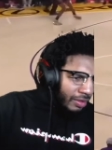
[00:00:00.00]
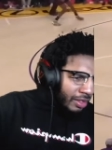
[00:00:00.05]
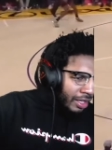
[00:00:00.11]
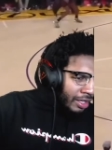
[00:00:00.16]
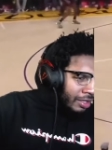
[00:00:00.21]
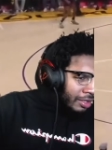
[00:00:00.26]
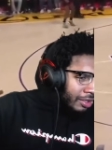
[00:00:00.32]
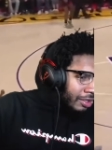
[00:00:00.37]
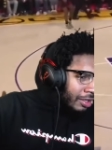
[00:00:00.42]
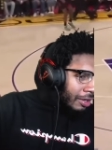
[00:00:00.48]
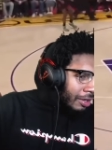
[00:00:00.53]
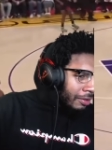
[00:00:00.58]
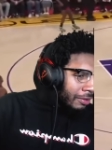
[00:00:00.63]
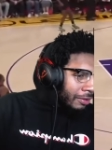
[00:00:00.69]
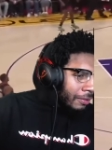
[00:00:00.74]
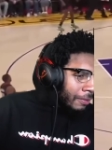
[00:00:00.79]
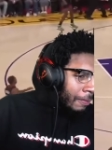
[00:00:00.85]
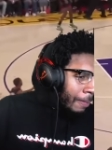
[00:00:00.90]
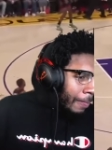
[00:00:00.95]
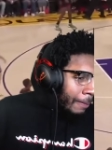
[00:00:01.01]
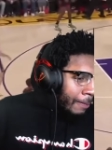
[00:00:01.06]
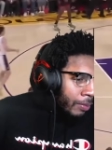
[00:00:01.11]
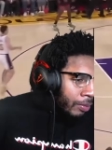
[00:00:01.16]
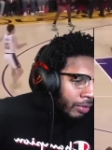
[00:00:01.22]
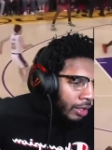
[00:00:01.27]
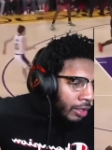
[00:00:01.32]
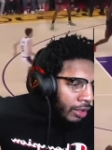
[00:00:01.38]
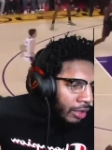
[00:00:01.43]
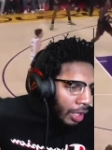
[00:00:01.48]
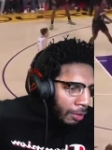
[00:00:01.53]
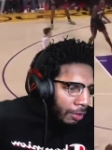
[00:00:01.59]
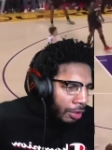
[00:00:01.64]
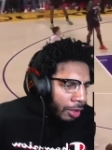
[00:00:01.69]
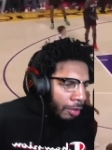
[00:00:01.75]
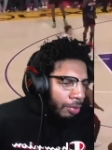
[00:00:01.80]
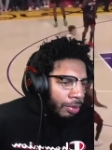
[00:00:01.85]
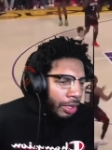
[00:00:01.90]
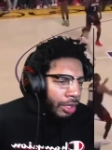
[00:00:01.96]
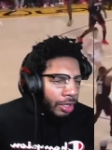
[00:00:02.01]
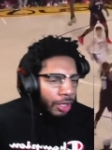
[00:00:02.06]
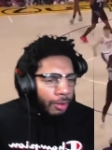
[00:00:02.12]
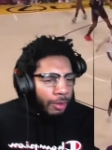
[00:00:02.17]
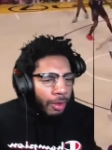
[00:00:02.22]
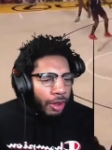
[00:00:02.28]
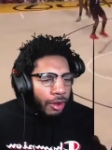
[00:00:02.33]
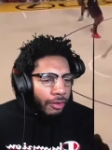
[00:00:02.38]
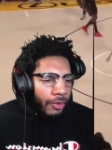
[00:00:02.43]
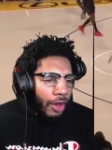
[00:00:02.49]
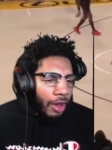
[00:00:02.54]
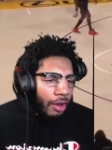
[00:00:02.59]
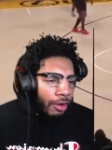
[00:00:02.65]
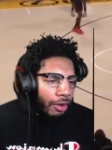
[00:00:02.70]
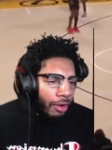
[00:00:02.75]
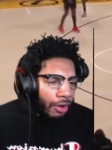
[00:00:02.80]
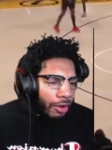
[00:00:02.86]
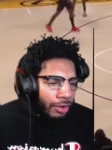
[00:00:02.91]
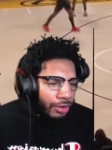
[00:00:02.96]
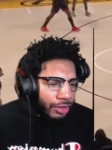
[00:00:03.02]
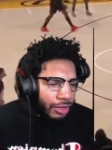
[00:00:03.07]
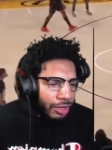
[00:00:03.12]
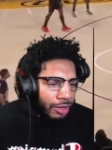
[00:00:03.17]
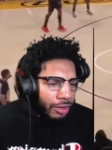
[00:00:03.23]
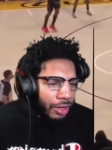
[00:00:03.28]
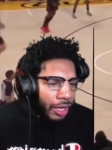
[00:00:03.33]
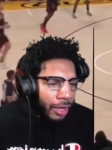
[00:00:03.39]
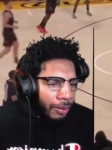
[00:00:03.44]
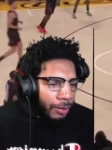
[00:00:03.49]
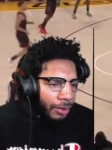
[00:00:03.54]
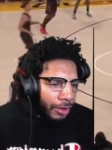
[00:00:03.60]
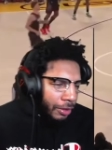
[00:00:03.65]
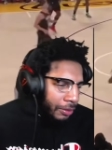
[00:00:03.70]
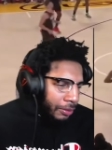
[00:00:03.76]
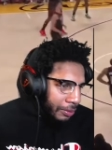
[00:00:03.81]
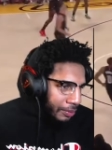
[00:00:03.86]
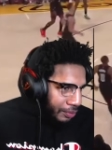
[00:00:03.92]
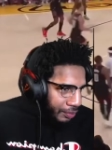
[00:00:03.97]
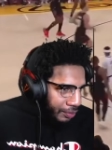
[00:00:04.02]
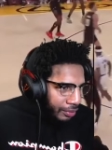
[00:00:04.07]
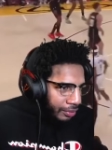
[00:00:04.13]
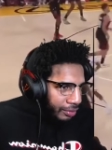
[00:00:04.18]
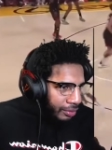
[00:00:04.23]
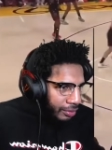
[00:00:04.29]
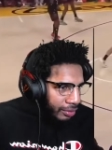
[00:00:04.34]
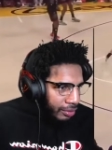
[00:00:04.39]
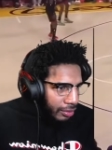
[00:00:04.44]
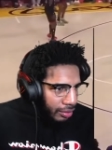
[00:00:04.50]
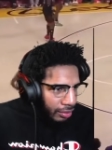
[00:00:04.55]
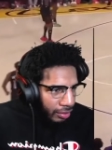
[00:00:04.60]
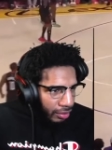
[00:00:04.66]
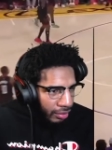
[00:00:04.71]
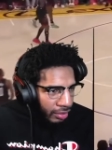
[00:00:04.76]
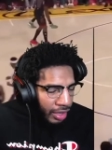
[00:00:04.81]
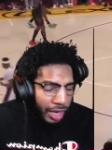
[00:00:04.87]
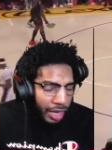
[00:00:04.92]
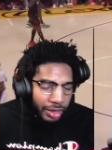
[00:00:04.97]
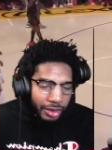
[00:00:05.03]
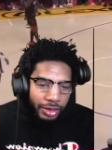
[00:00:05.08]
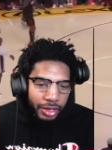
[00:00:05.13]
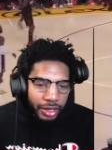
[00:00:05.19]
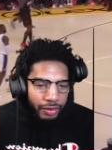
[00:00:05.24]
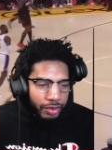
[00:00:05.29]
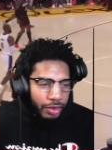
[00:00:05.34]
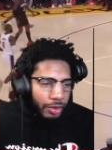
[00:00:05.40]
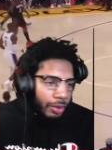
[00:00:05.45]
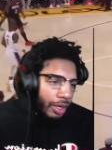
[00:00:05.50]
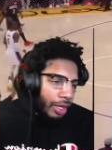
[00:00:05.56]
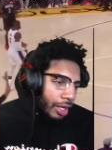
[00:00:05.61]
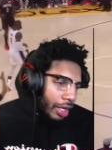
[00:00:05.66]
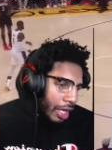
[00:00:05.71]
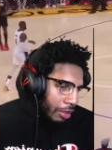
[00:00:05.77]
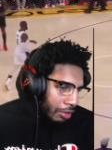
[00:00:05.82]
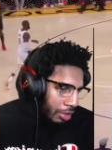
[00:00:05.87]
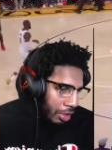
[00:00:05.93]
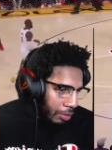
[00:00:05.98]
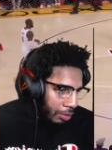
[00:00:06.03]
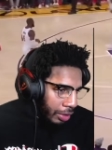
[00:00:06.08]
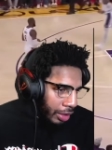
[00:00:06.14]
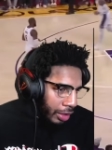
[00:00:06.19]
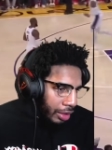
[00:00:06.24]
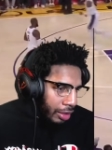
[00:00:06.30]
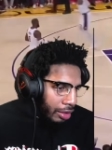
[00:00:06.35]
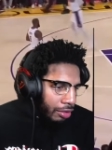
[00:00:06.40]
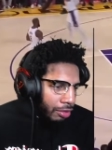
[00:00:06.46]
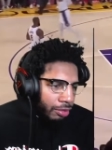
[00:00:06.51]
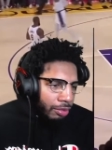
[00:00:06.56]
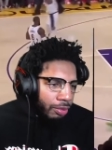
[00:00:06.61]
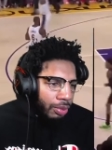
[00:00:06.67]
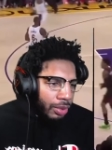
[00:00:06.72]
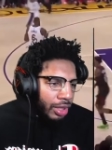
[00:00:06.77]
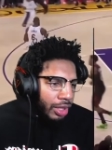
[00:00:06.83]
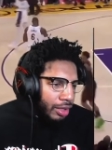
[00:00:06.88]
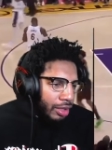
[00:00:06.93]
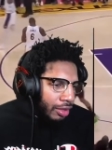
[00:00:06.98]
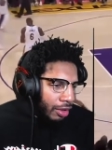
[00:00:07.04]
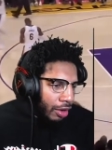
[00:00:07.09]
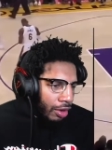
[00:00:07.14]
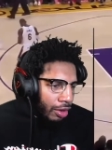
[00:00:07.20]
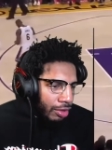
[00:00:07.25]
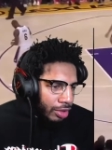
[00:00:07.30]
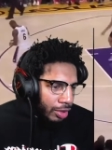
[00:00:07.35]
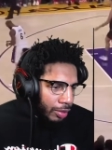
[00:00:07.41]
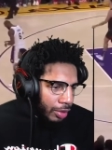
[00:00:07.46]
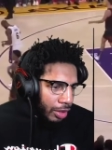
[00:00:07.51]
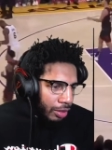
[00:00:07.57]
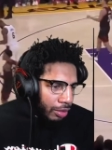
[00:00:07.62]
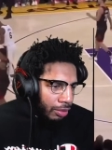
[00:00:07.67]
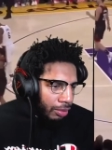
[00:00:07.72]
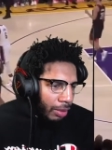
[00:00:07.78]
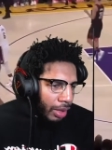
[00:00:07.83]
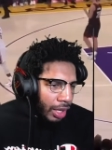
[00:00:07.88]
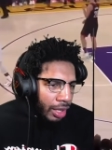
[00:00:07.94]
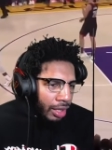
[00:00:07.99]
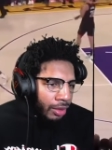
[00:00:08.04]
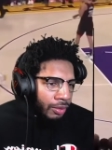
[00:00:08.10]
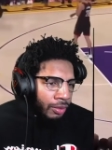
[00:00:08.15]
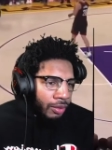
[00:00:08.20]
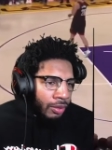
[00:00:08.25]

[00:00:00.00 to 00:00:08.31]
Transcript: It's tough. They've been complaining about foul calls and all that, but I love the way the game's getting played. No BS calls have been made.